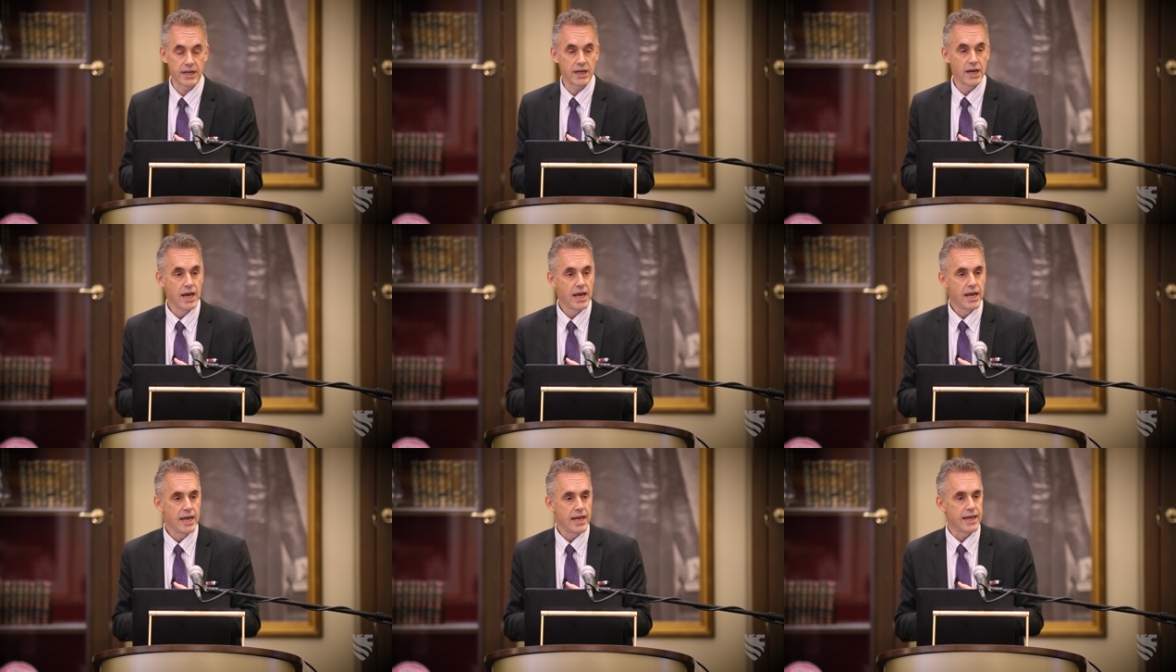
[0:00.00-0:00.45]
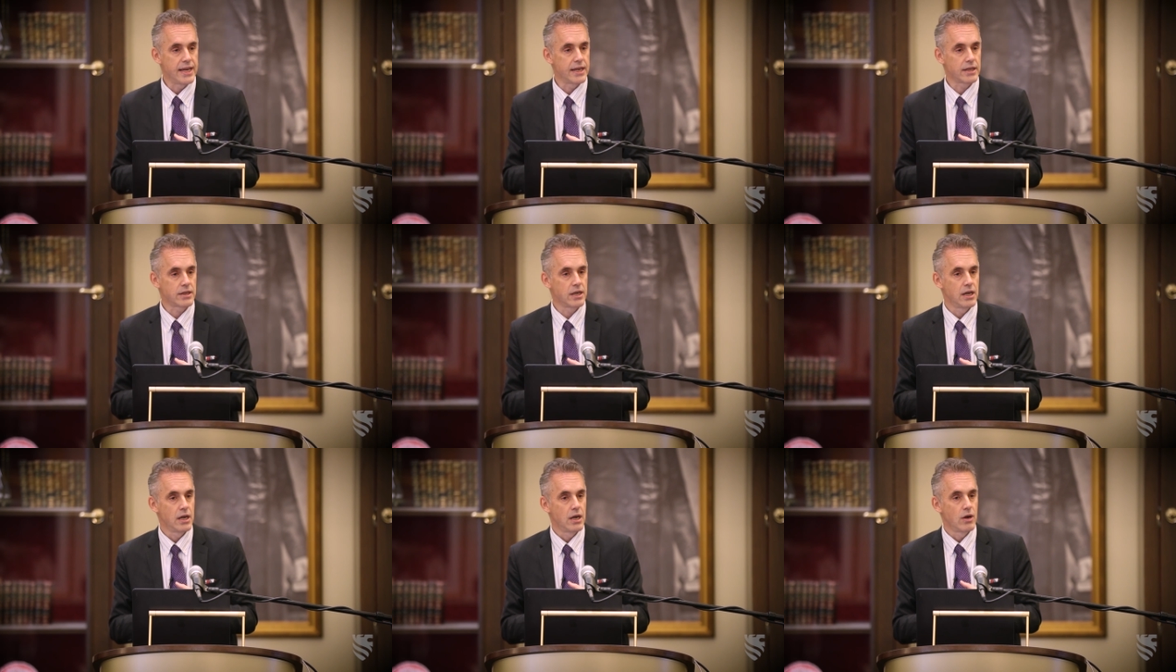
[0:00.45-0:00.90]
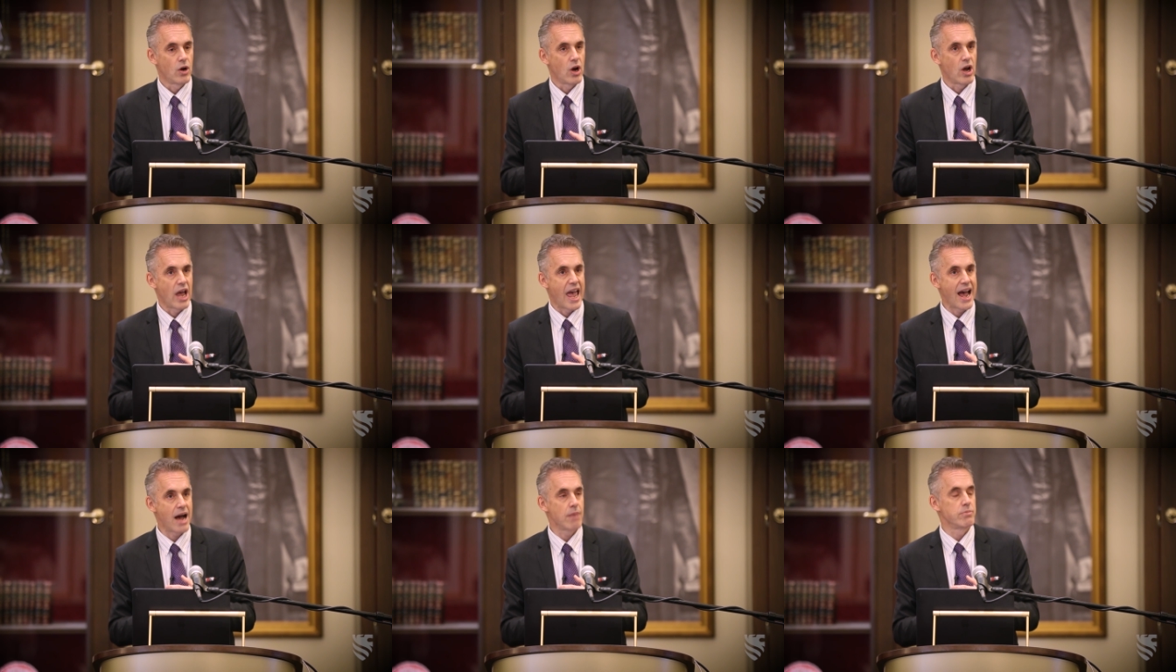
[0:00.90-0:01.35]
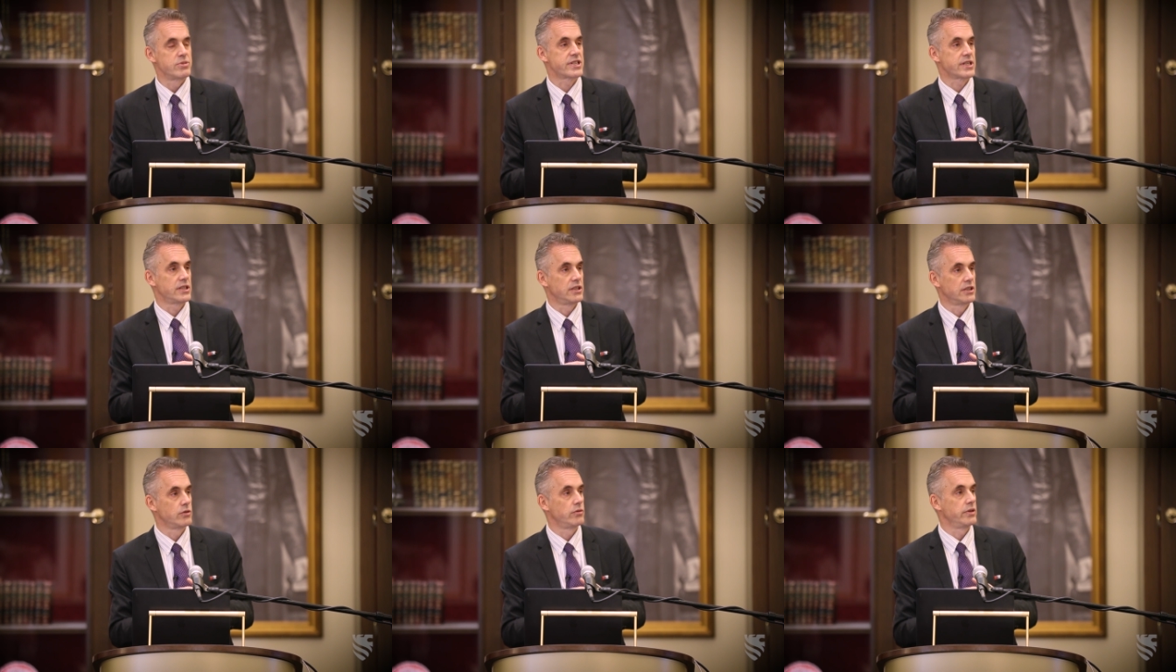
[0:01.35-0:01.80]
and it
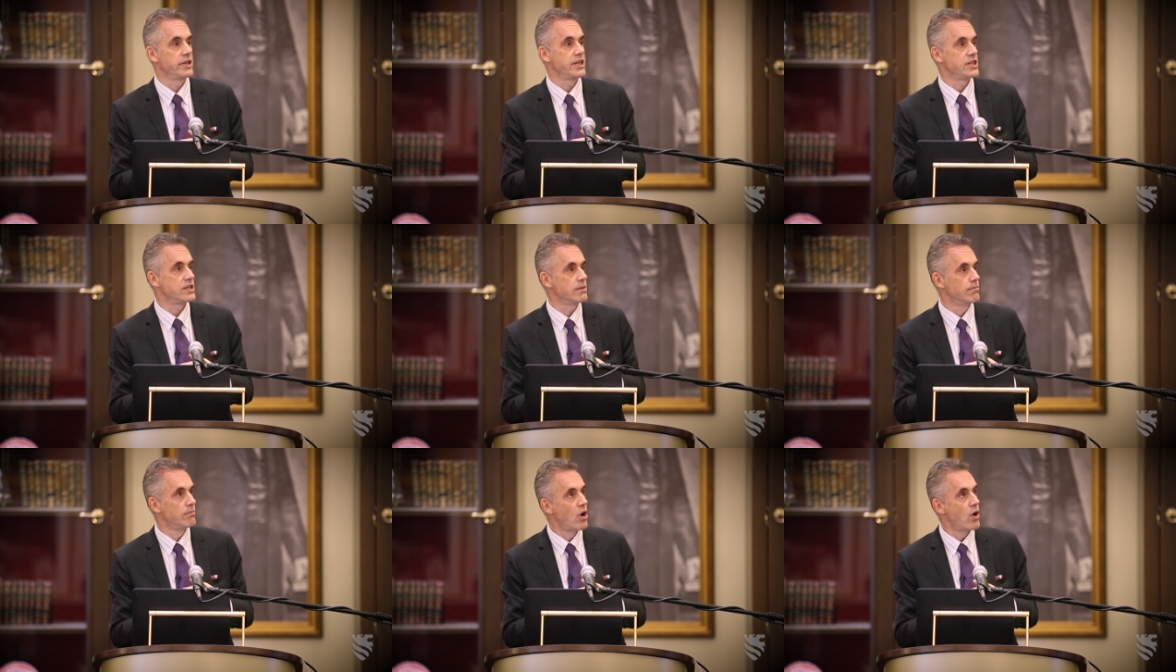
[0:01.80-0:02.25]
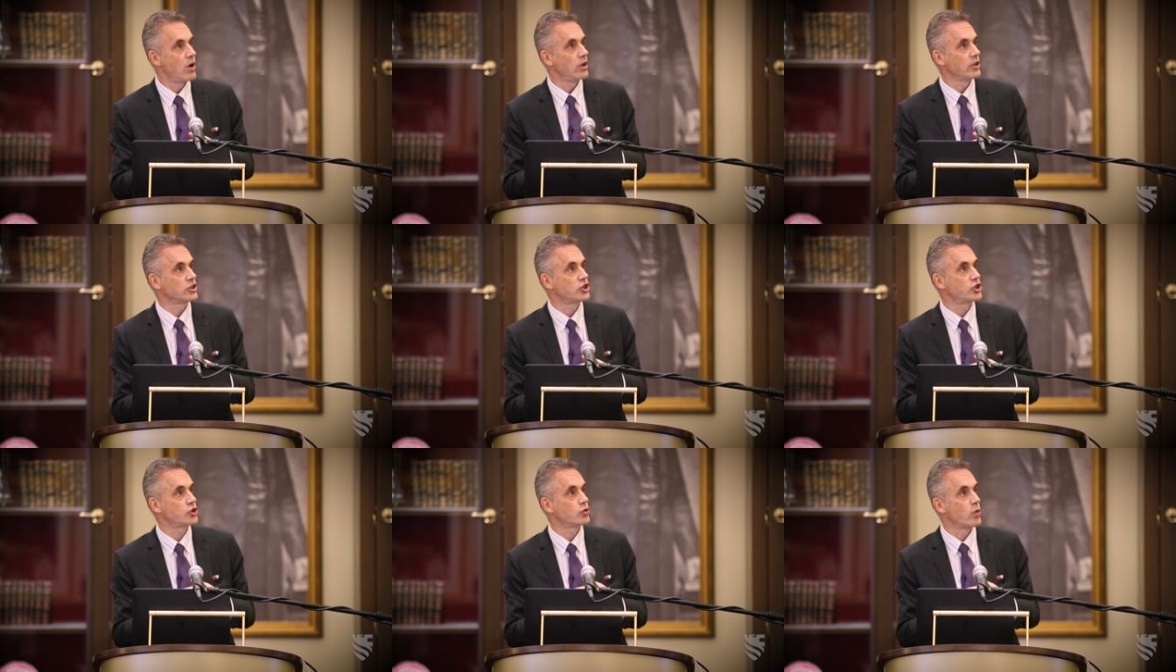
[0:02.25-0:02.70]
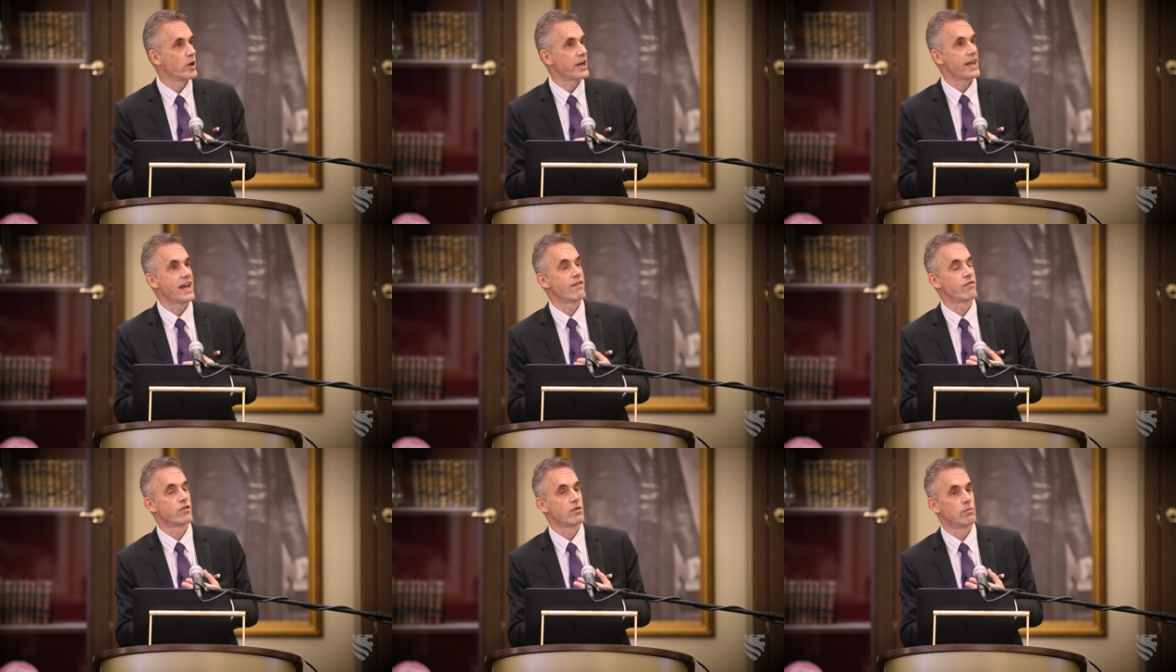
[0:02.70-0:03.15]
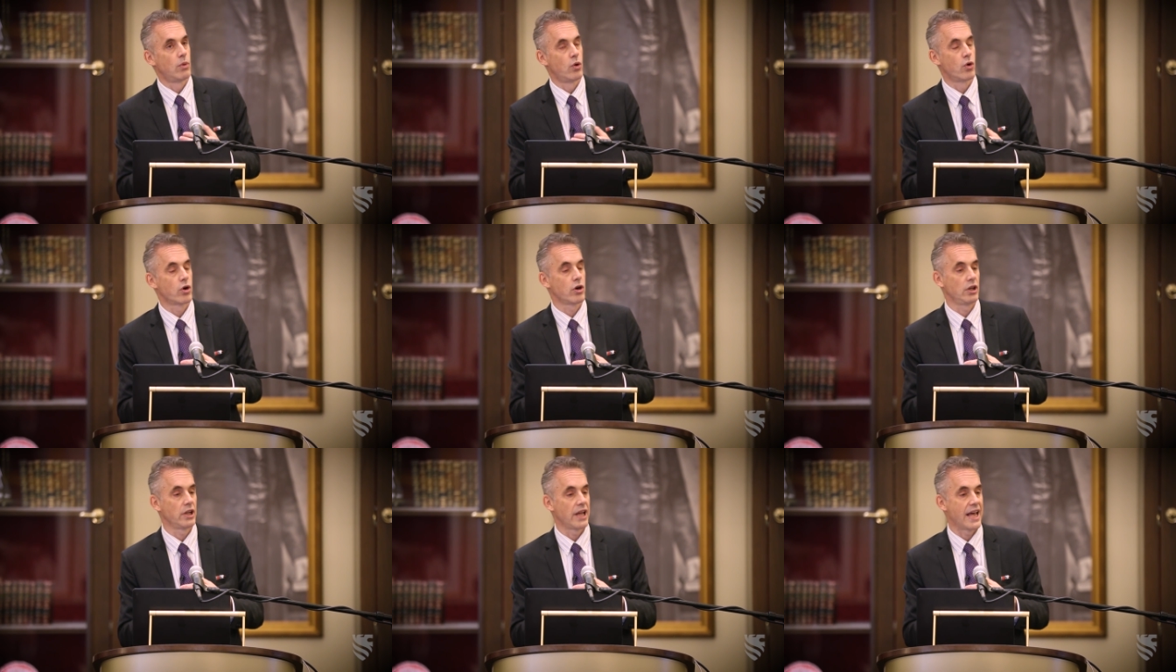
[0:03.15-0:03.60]
absolutely demolished whatever
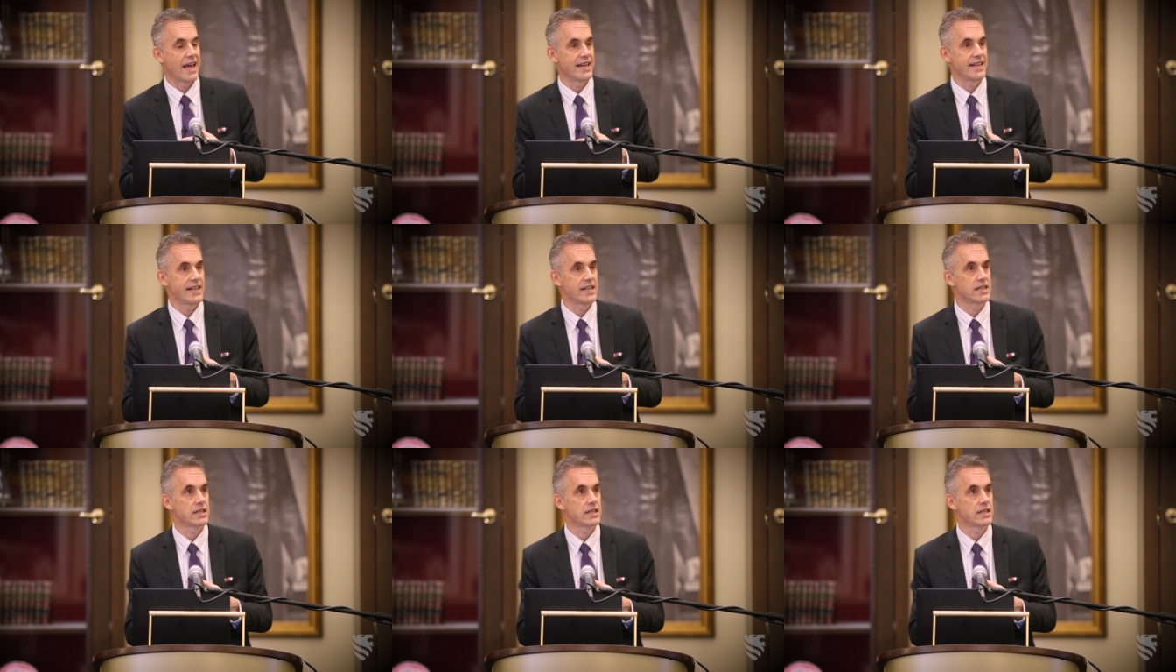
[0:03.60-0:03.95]
moral and